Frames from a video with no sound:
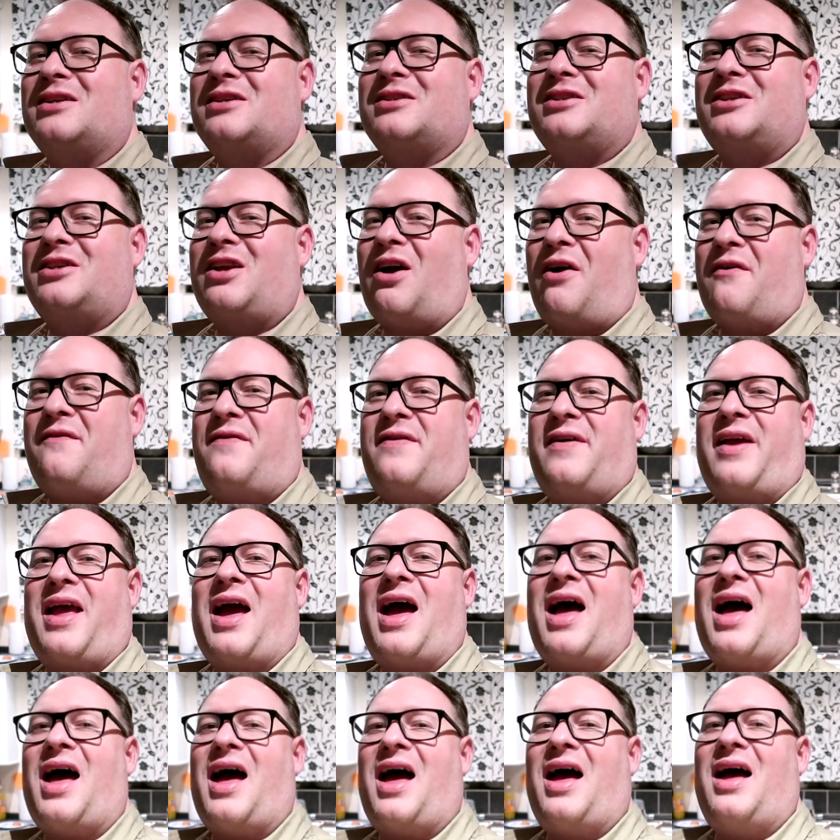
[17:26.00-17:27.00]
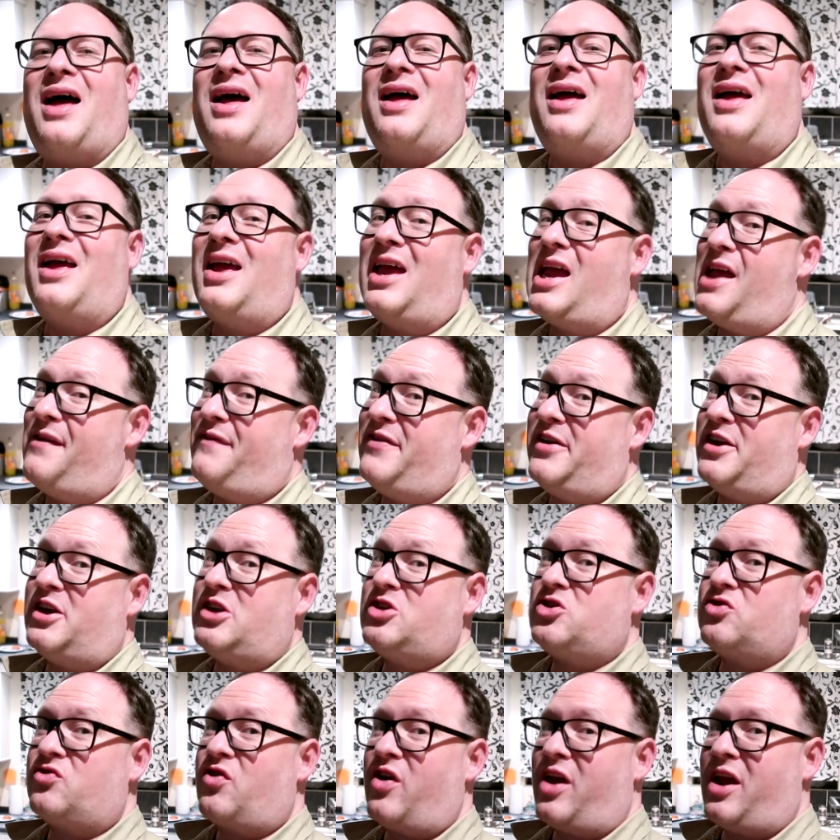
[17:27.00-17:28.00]
So don't forget, if
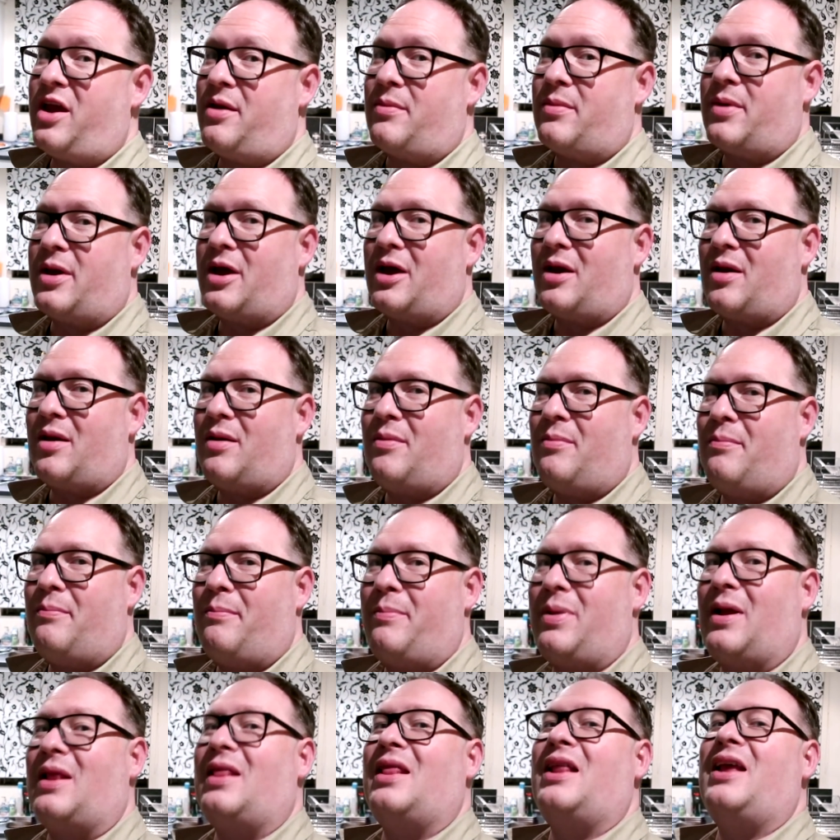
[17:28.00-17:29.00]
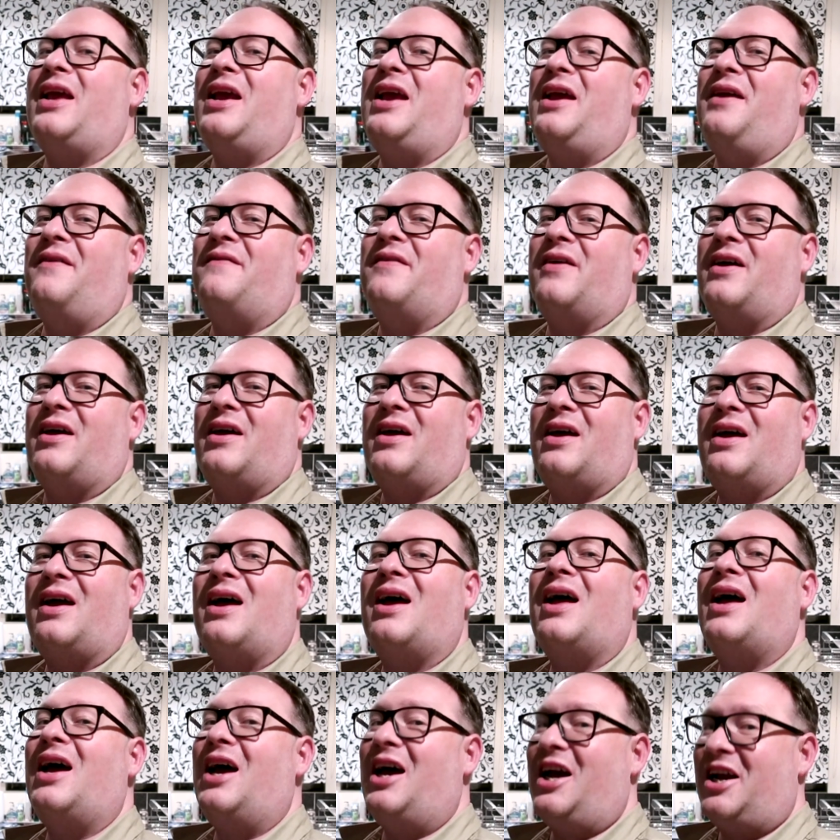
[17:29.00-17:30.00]
you dream it, believe it,
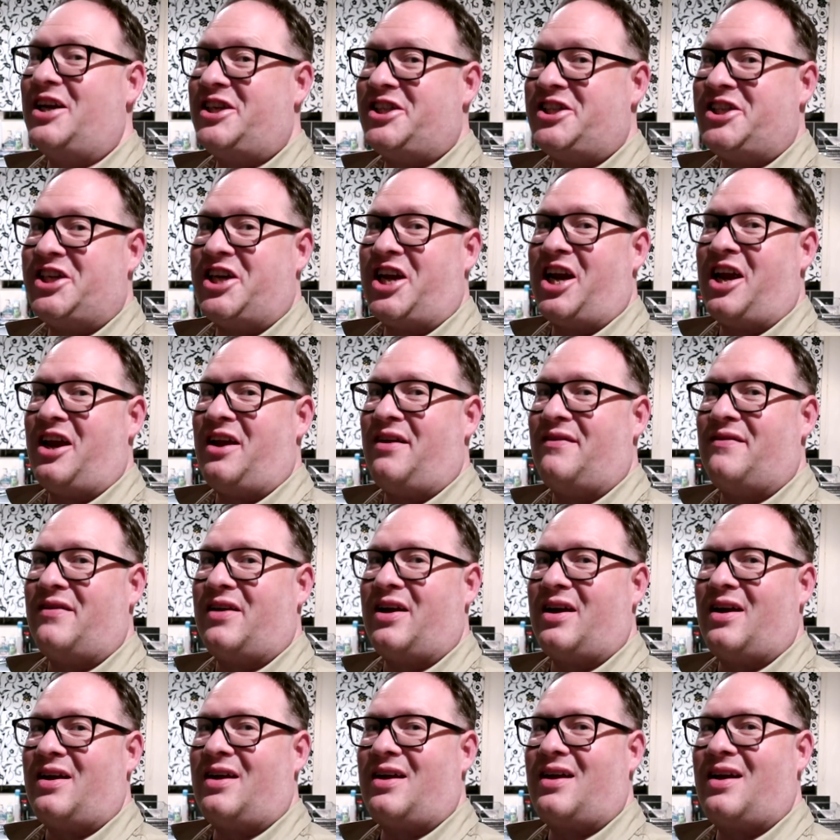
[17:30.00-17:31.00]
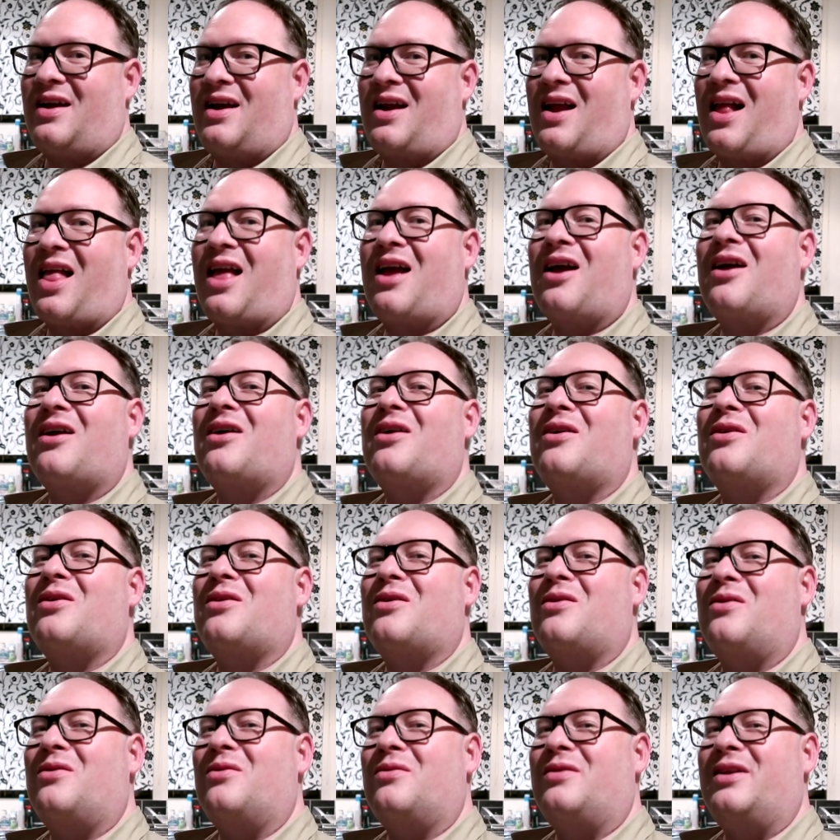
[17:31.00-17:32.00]
achieve it.
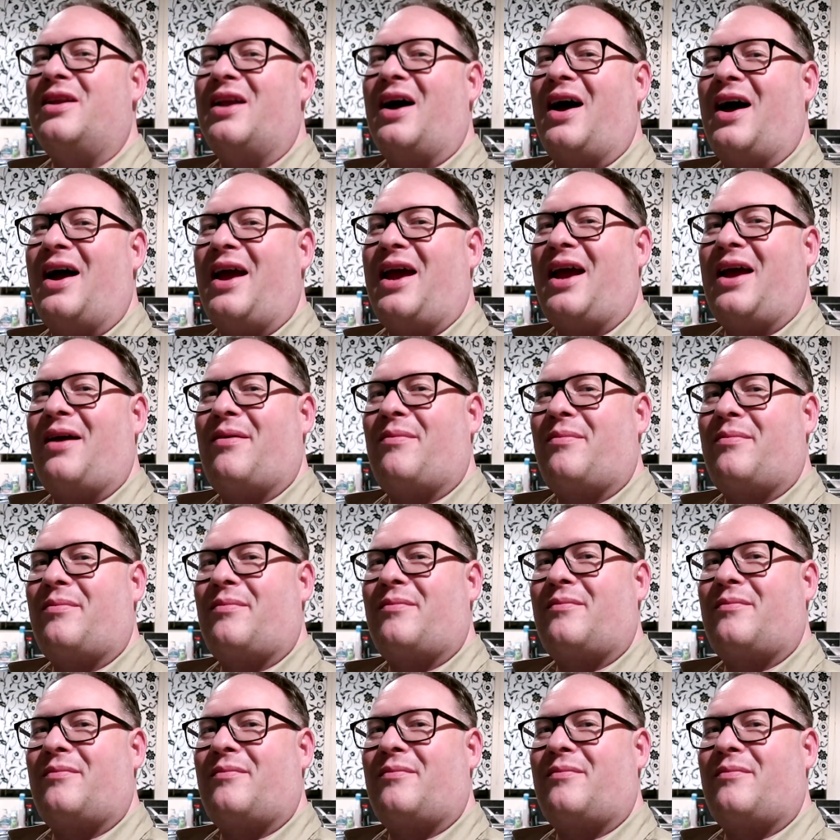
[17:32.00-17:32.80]
Good night.